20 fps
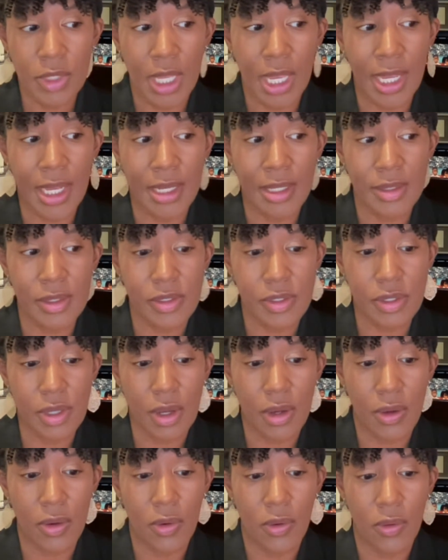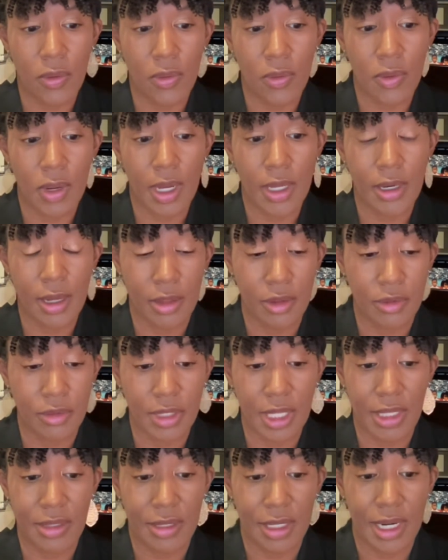And so another
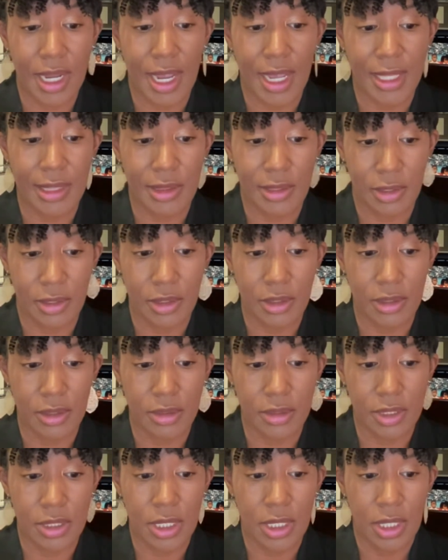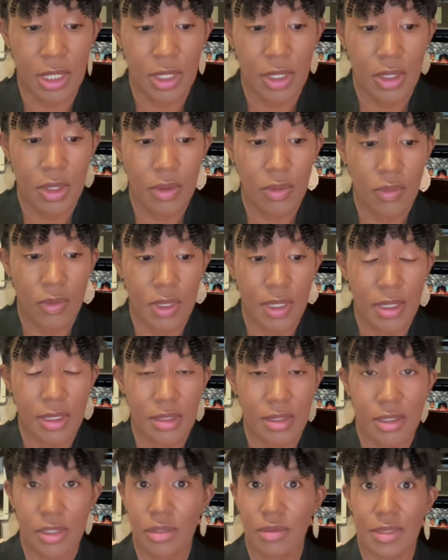thing that I learned
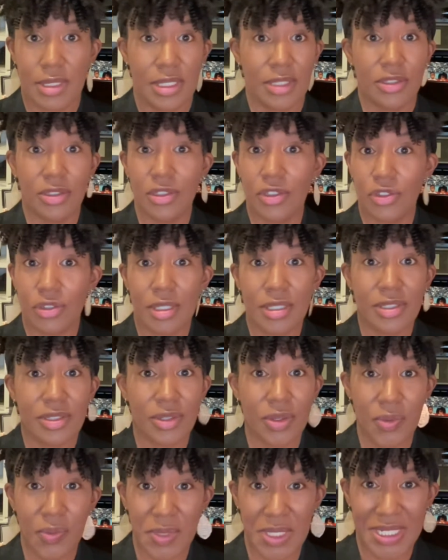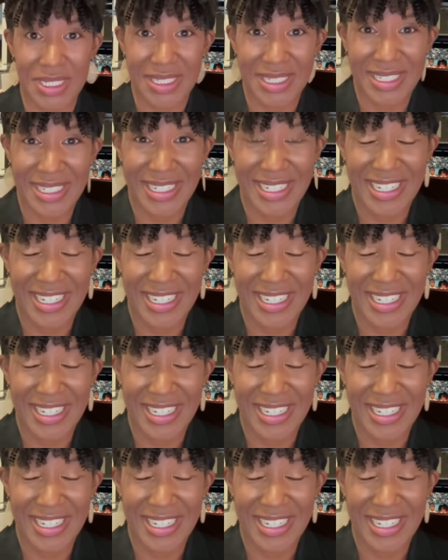was to essentially trust no one.